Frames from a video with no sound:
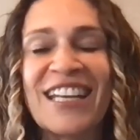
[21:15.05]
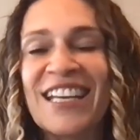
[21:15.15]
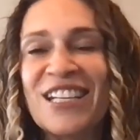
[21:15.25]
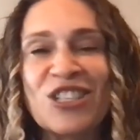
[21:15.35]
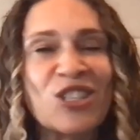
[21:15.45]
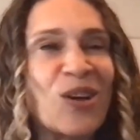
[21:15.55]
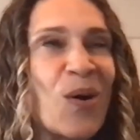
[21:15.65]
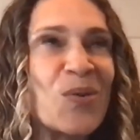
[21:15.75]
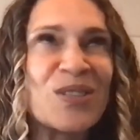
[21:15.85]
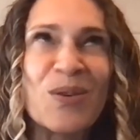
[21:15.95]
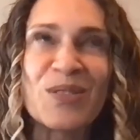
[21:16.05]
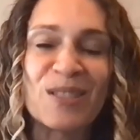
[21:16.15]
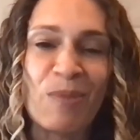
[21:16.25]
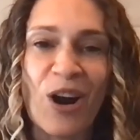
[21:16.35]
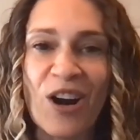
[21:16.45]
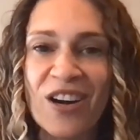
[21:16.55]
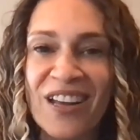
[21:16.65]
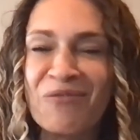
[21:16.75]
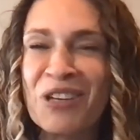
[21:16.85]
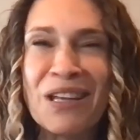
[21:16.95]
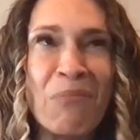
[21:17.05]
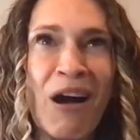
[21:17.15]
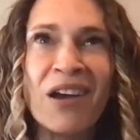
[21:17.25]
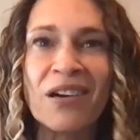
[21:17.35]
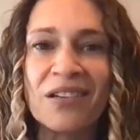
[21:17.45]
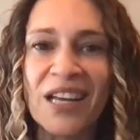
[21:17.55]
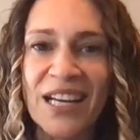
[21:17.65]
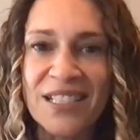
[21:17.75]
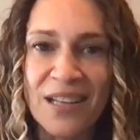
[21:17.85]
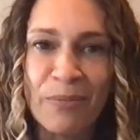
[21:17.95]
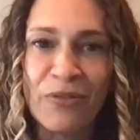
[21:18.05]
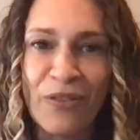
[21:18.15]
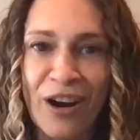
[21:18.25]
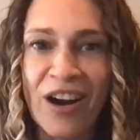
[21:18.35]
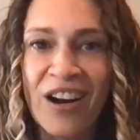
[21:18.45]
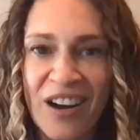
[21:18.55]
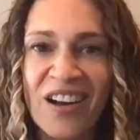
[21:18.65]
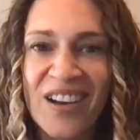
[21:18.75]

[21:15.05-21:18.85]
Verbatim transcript: I think it's so, so smart and really modern, like I said before.